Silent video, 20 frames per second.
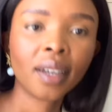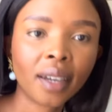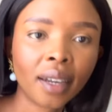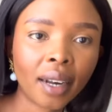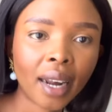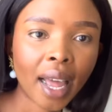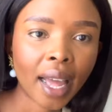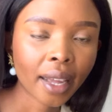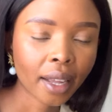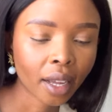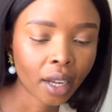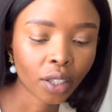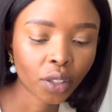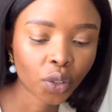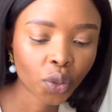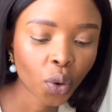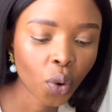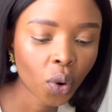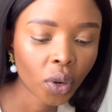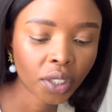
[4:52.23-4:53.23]
Like, a
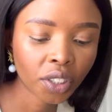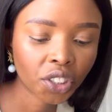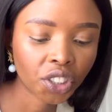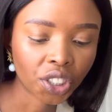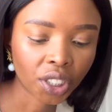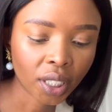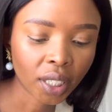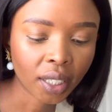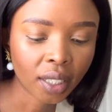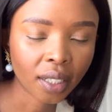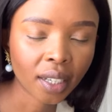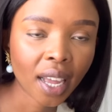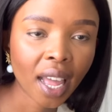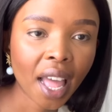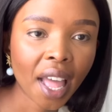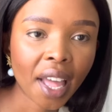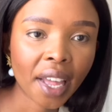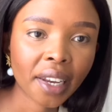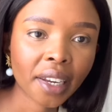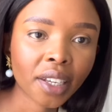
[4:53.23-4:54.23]
torn jean
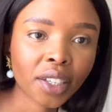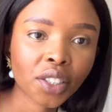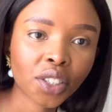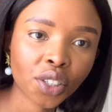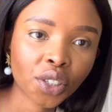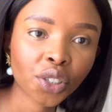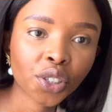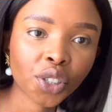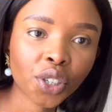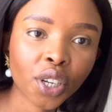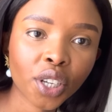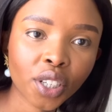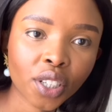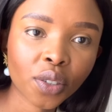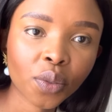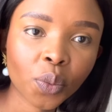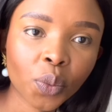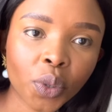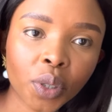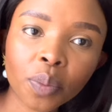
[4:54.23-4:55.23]
and a
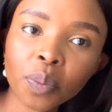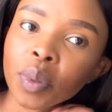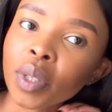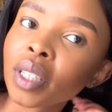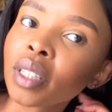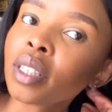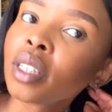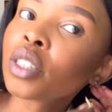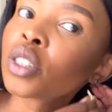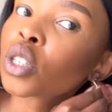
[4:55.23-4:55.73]
t-shirt would be